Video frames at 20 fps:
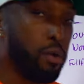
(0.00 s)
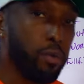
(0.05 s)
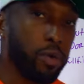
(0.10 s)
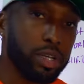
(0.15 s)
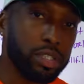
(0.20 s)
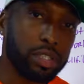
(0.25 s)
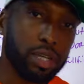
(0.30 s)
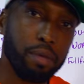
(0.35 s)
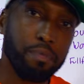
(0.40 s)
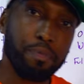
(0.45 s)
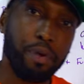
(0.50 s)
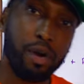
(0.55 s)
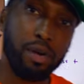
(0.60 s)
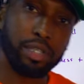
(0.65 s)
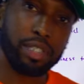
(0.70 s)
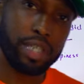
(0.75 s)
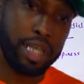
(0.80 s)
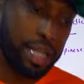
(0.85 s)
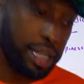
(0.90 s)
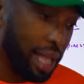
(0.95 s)
was a
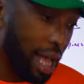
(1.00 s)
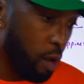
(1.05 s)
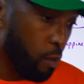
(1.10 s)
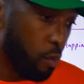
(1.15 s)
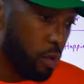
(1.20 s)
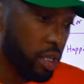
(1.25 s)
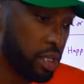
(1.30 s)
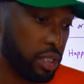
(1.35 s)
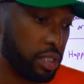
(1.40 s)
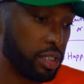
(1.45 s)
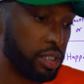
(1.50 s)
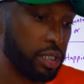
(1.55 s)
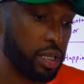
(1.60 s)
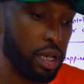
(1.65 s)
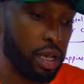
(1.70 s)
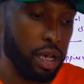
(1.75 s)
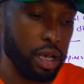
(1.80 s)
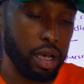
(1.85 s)
person that was